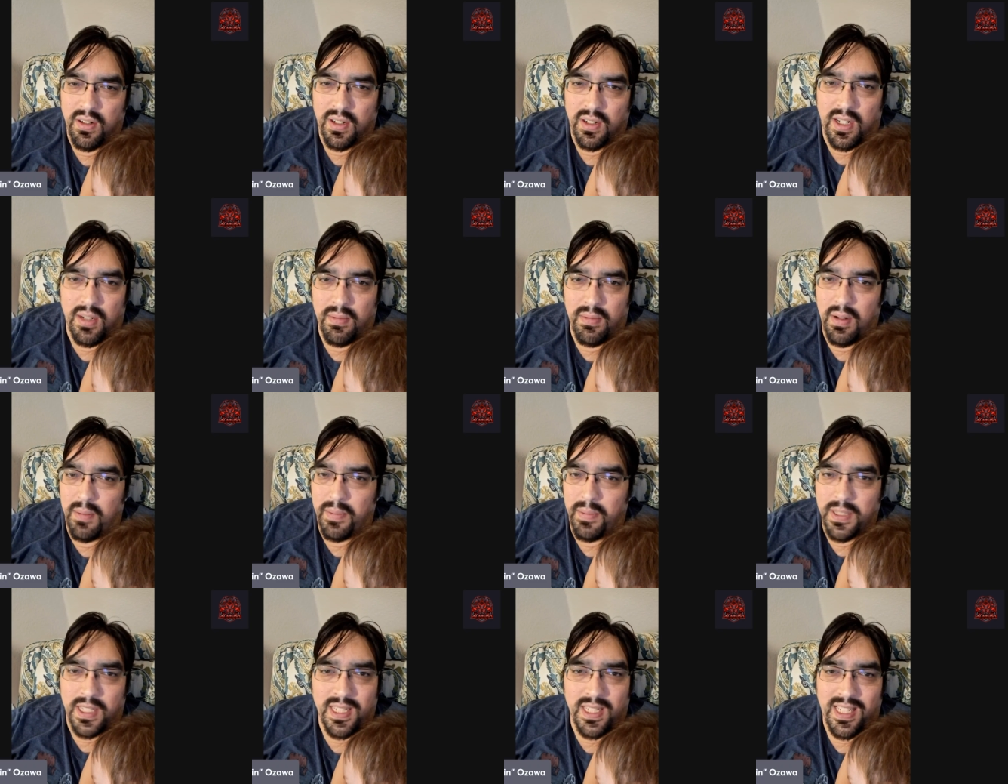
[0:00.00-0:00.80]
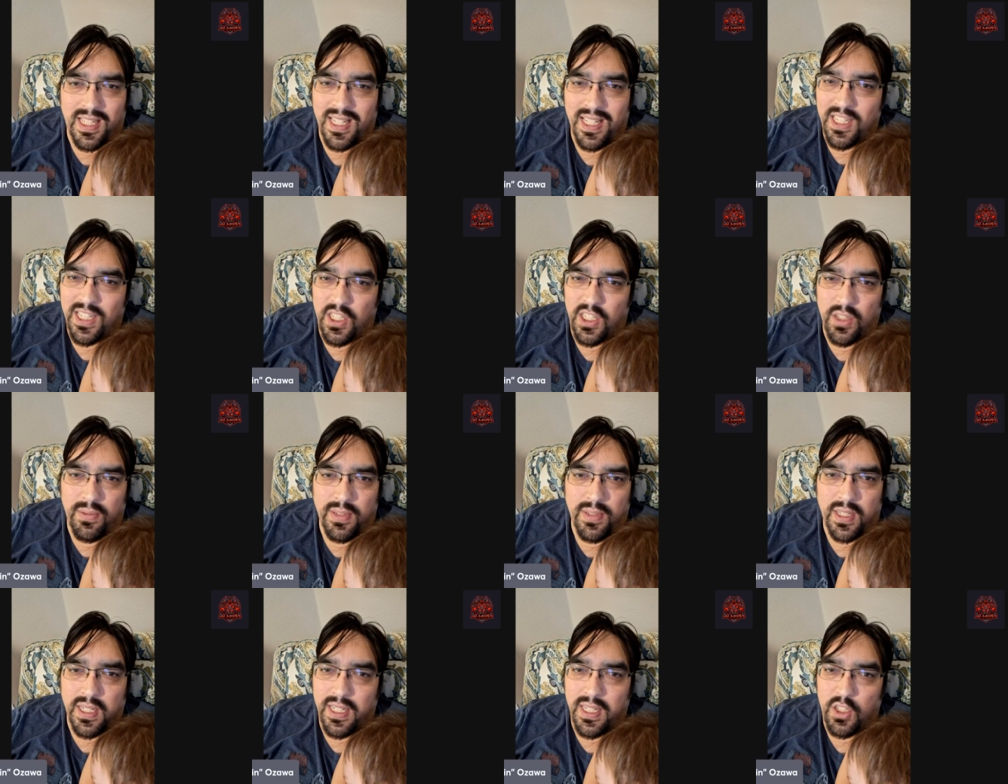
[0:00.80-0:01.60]
come up. He's going to hit you.
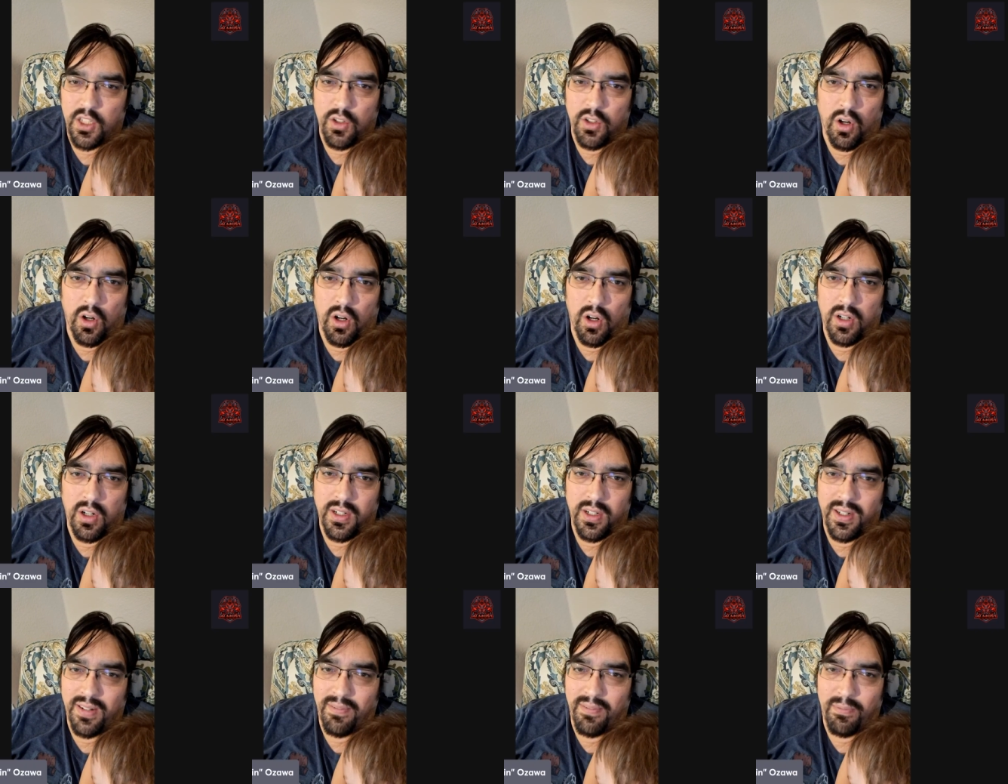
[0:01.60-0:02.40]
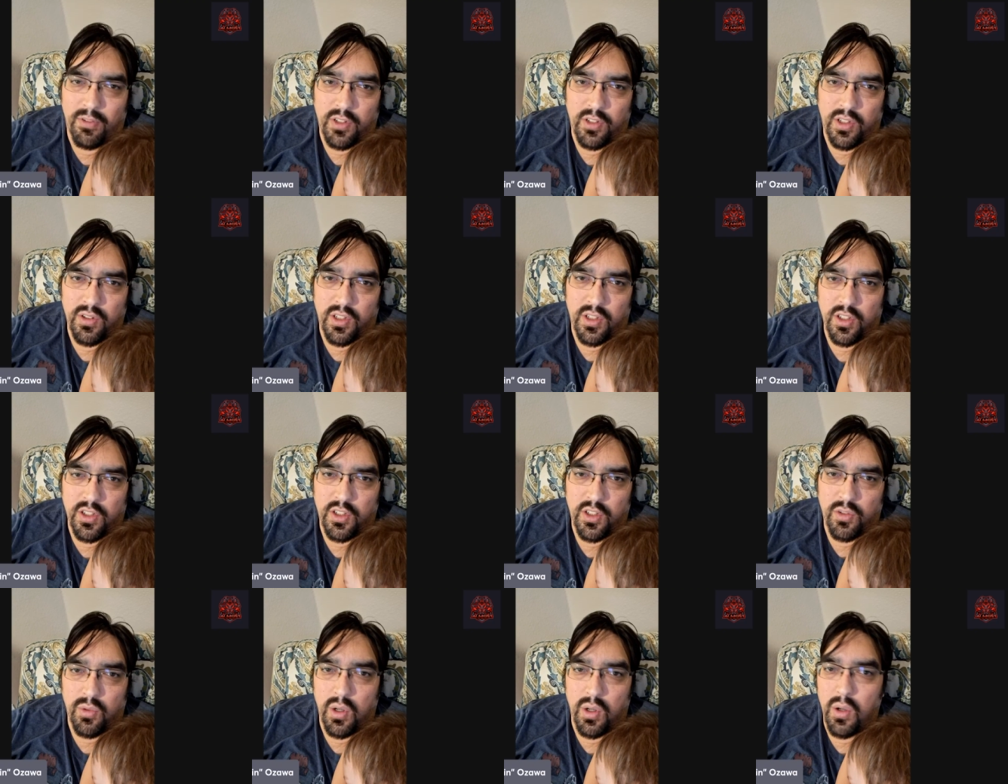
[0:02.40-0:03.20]
He's going to hit you hard for 2
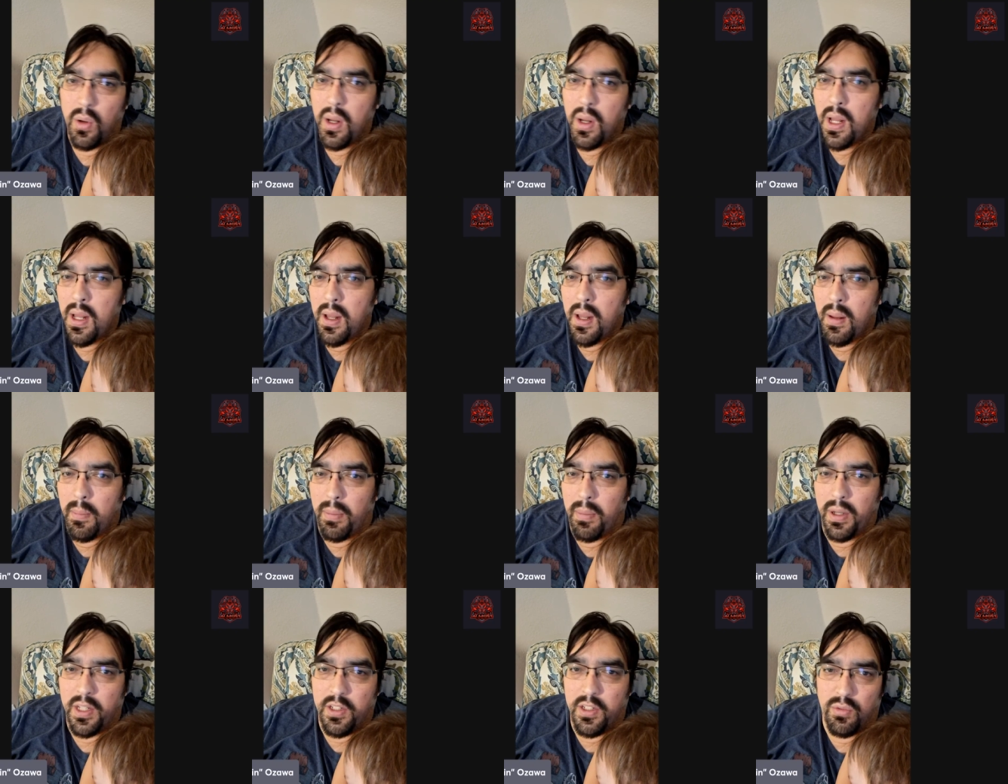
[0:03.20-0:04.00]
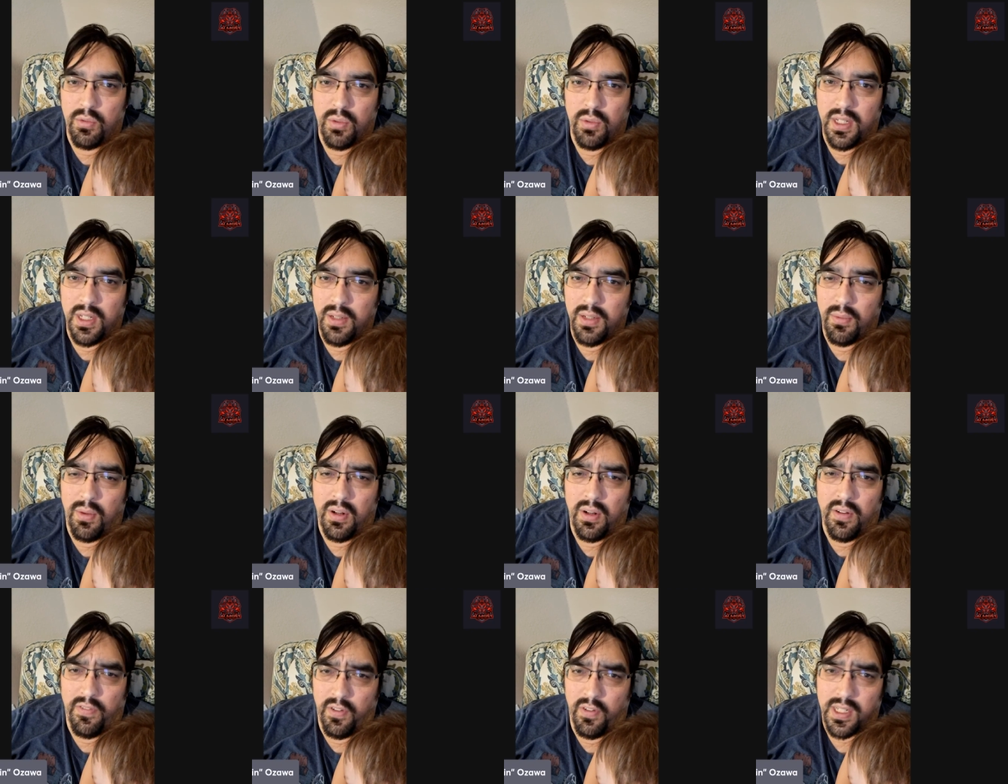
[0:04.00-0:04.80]
turns in a row. But you really
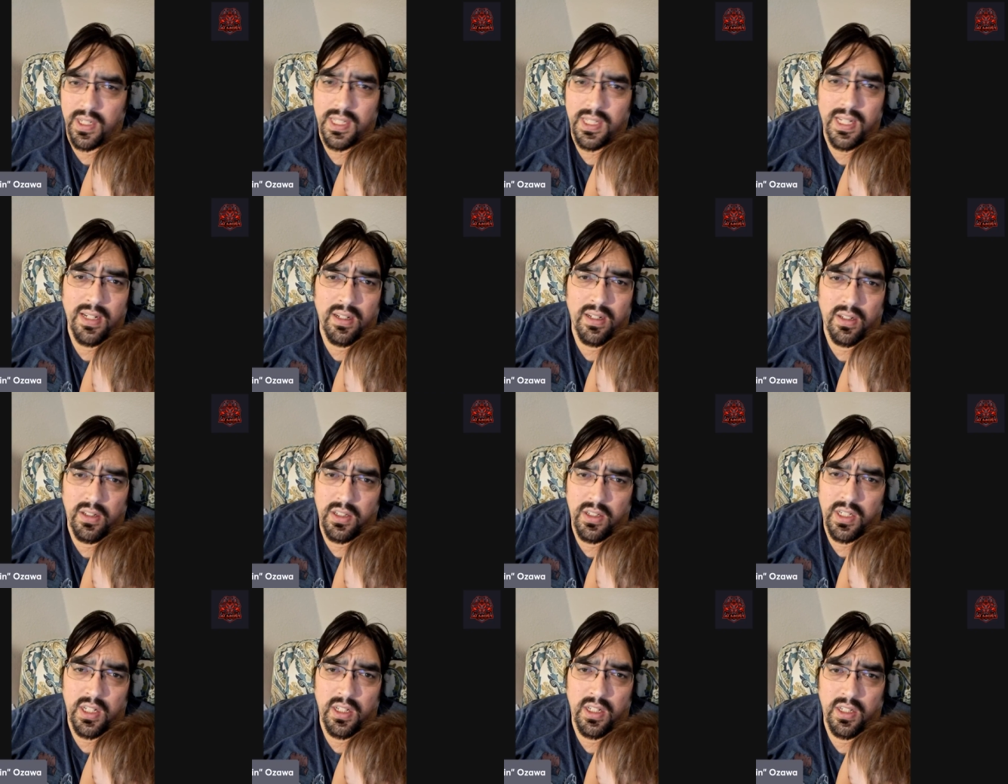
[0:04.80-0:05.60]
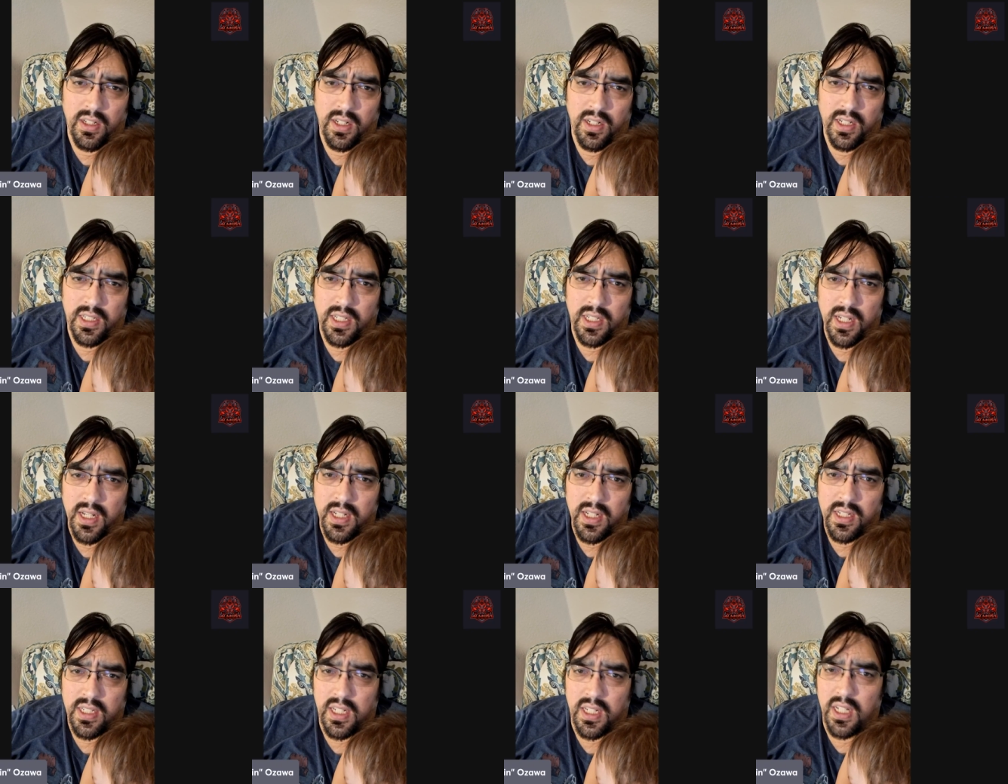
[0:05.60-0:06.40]
want to focus on all those other units.
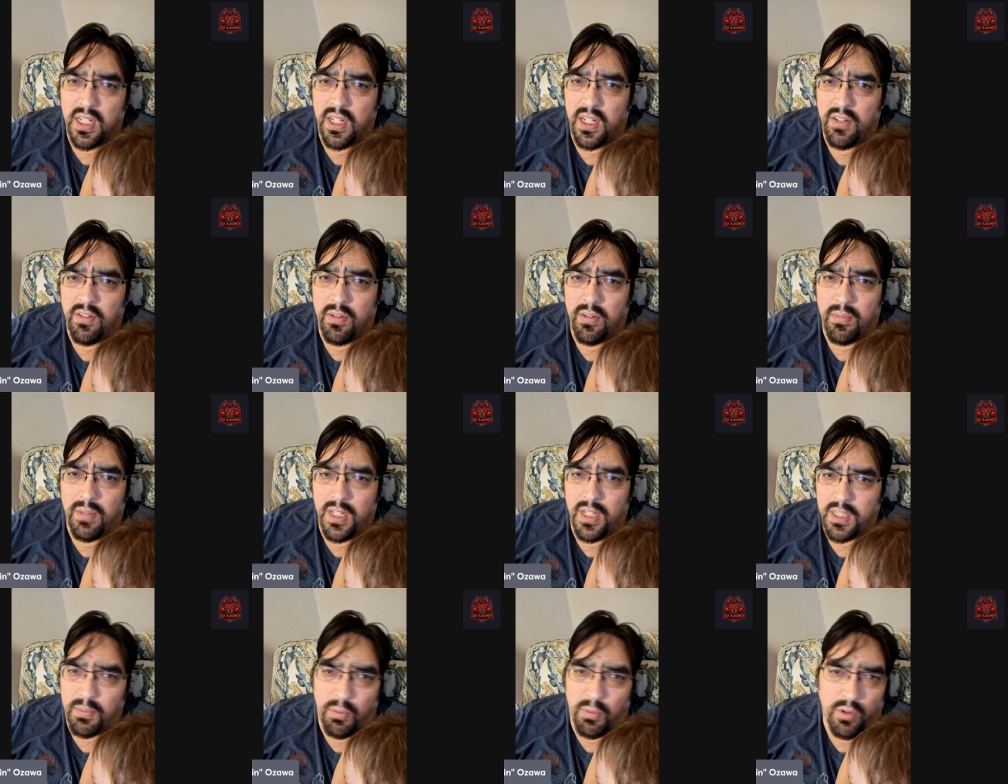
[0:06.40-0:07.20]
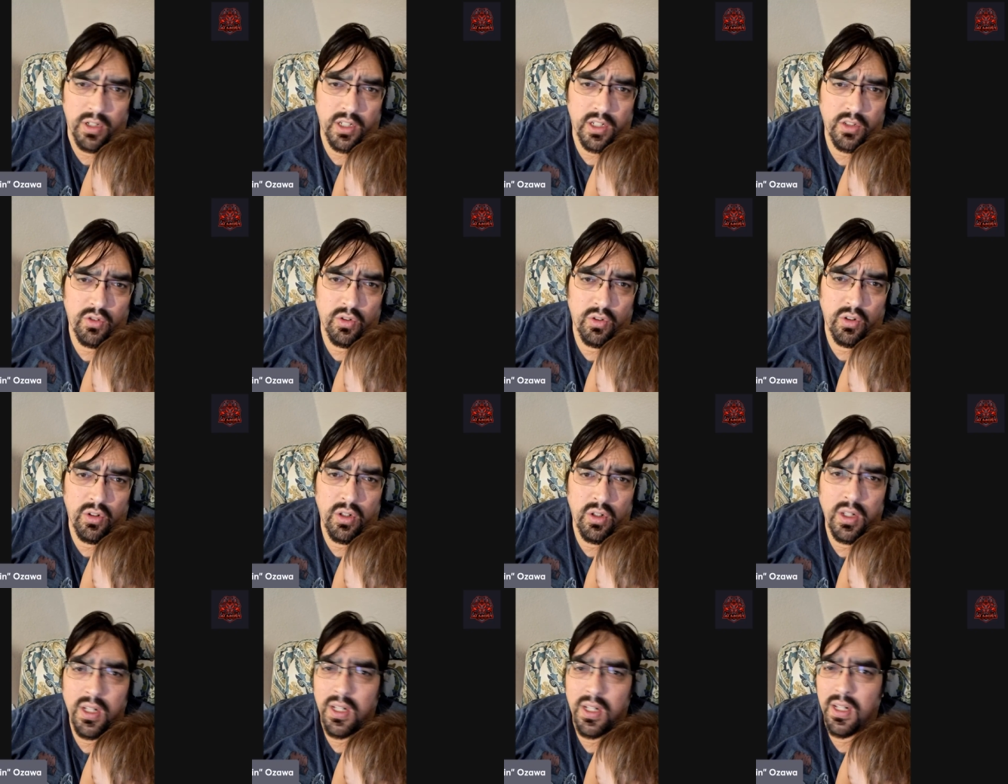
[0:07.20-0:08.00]
It's going to give him less board
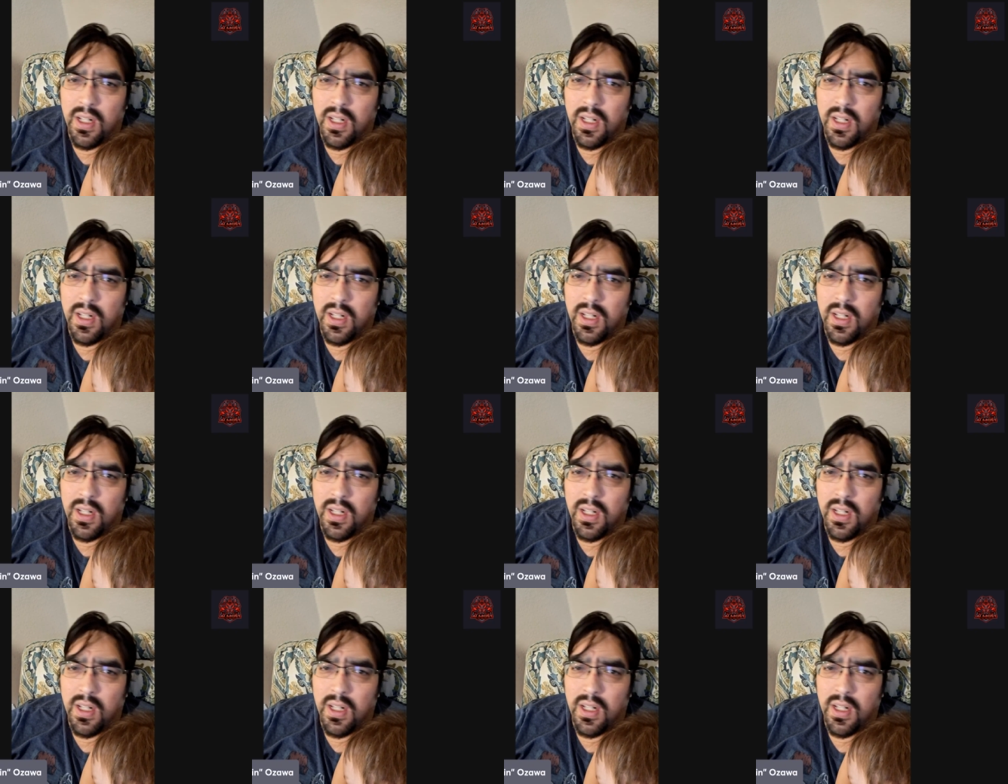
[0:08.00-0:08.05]
control,